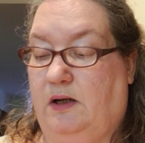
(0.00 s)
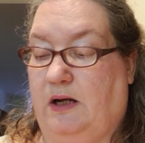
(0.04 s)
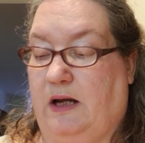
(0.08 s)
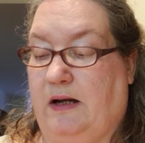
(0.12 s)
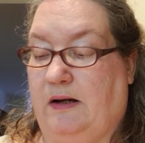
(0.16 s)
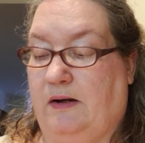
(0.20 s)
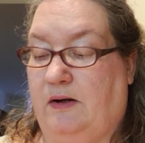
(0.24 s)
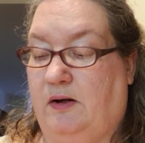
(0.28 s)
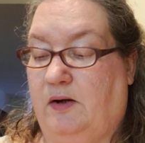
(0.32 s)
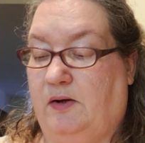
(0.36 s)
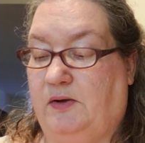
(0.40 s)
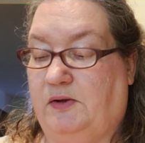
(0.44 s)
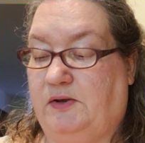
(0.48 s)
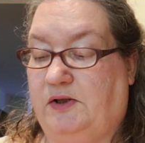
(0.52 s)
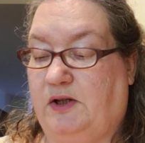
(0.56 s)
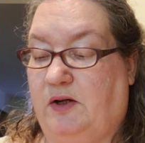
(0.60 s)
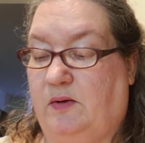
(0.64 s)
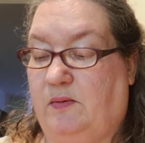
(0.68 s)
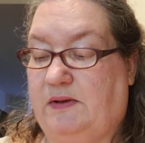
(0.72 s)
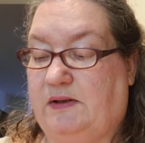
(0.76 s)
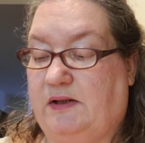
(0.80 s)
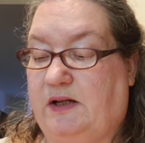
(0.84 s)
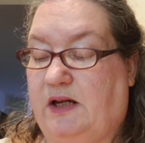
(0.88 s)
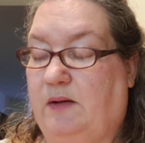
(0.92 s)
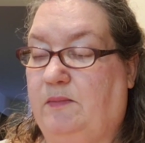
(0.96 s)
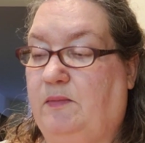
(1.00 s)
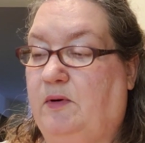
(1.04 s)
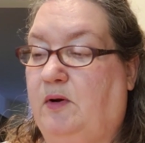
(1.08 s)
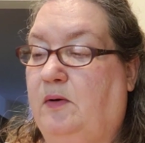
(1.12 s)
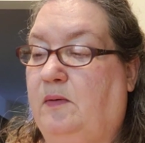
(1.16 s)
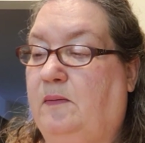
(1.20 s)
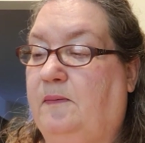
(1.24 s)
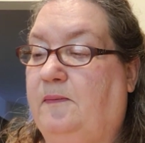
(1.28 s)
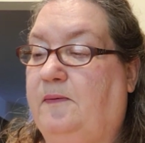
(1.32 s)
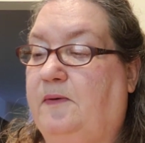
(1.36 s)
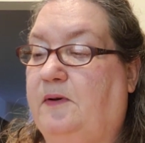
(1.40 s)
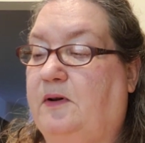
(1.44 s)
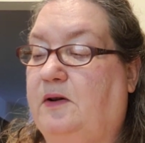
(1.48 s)
Our hearts always come
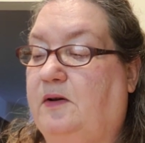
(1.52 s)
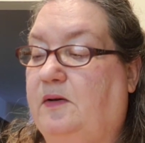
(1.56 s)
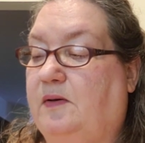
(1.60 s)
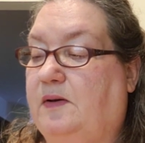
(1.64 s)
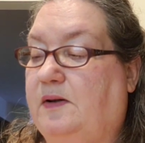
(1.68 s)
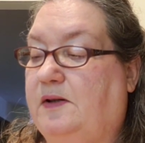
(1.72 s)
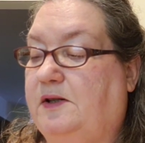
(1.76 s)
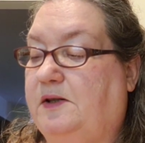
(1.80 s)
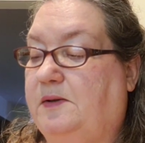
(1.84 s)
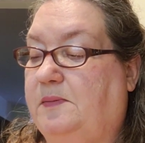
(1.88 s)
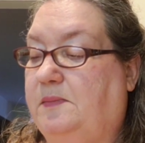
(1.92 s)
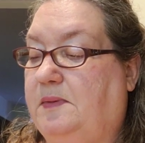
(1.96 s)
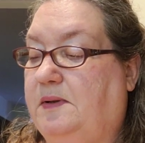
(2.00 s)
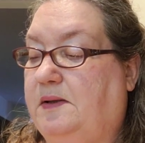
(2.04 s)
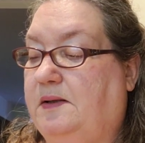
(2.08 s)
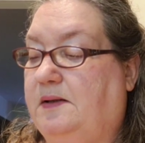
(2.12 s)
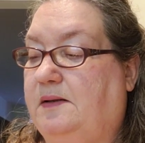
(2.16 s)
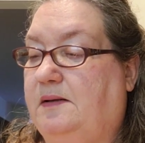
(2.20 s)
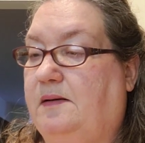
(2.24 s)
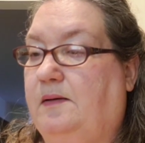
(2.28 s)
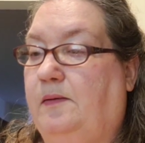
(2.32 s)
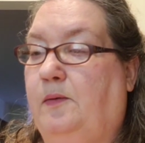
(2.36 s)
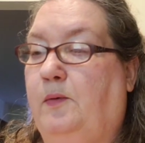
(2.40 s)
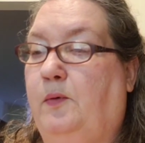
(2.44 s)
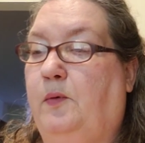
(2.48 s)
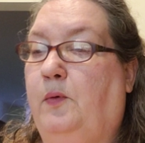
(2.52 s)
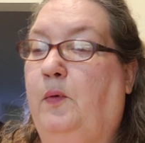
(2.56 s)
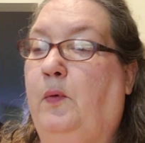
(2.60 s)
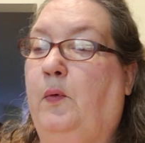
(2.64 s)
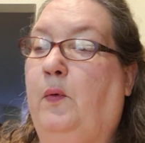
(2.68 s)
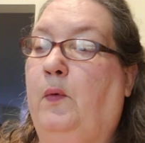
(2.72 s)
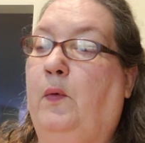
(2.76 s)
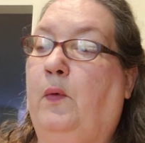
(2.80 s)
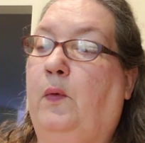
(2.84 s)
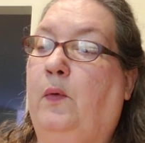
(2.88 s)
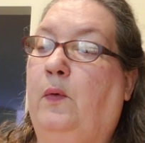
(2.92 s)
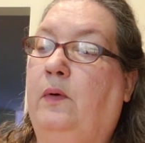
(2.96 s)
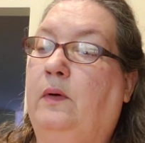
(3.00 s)
home for Christmas.
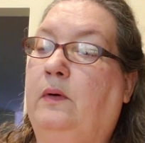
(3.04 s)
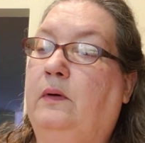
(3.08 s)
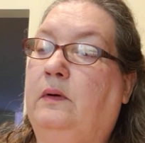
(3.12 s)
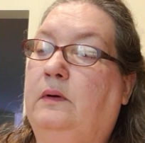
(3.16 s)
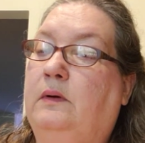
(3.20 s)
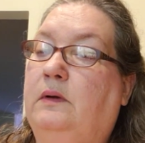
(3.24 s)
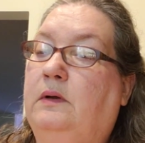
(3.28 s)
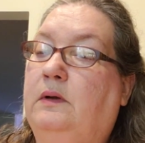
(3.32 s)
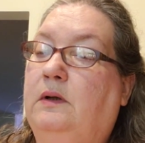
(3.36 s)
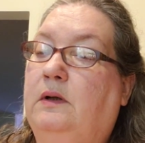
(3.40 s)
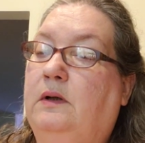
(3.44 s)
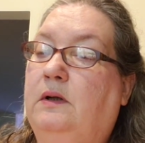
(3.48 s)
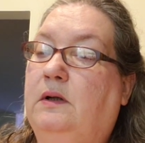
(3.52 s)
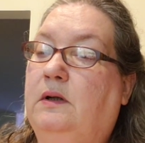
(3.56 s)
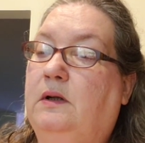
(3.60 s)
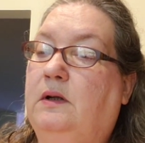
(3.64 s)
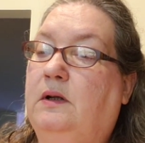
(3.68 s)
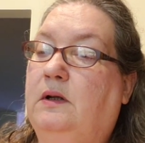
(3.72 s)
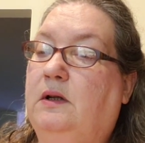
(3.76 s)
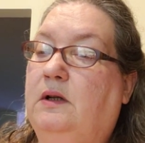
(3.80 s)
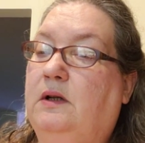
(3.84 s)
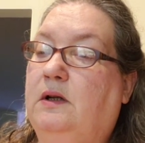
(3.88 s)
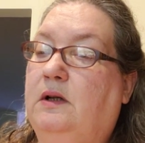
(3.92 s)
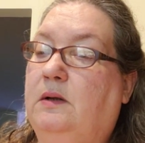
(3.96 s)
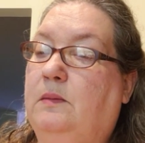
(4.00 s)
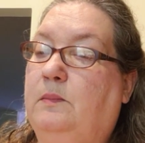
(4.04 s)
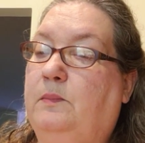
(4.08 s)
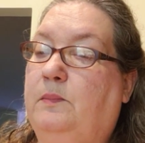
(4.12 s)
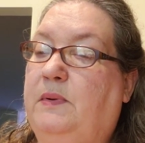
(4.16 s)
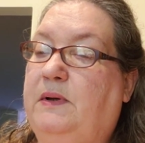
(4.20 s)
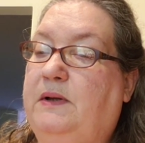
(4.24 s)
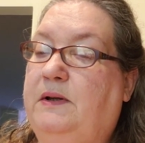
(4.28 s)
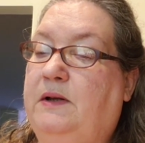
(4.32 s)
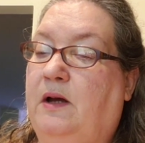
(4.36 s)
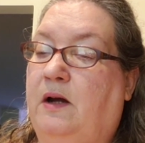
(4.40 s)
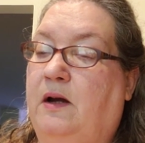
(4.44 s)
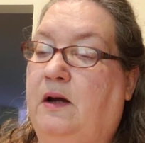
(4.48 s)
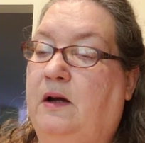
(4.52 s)
Oh,
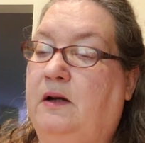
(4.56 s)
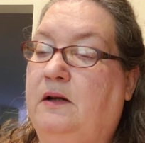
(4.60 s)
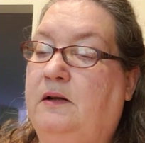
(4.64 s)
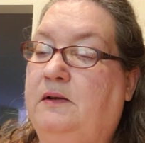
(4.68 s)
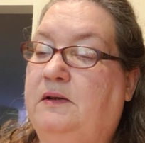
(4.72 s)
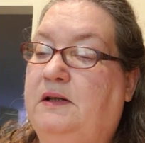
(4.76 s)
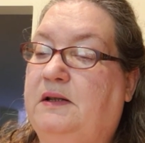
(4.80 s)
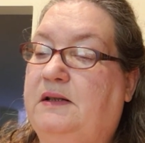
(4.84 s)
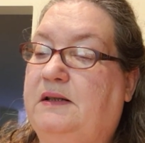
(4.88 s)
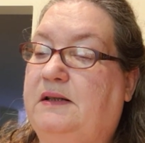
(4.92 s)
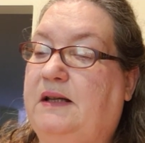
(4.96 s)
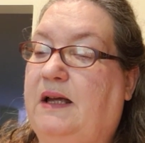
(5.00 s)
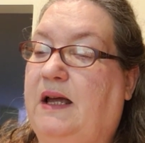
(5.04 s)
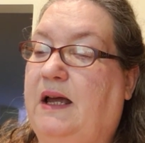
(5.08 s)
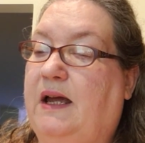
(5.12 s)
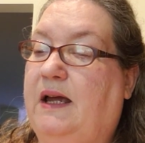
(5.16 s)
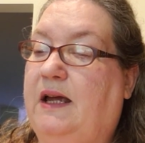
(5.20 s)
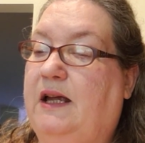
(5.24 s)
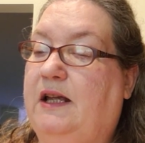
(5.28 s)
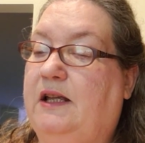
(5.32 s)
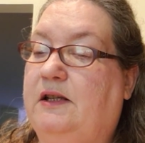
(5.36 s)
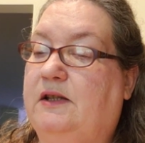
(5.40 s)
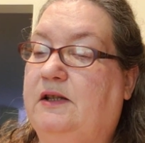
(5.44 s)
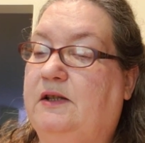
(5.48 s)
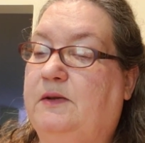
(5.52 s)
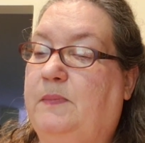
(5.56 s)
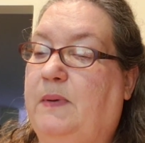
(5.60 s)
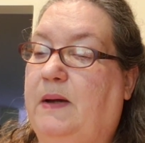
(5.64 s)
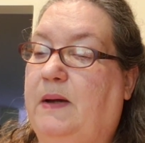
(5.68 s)
Bernard Designs